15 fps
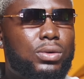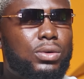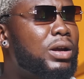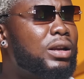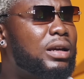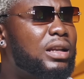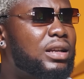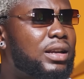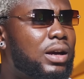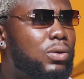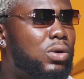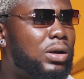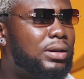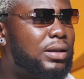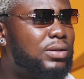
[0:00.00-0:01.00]
when you clean the
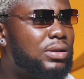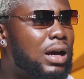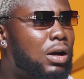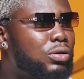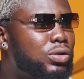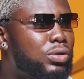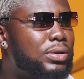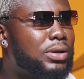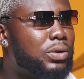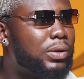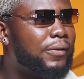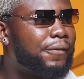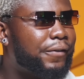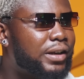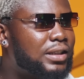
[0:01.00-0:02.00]
gutters, how do you deal
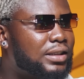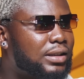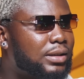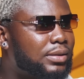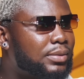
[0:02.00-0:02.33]
with friction?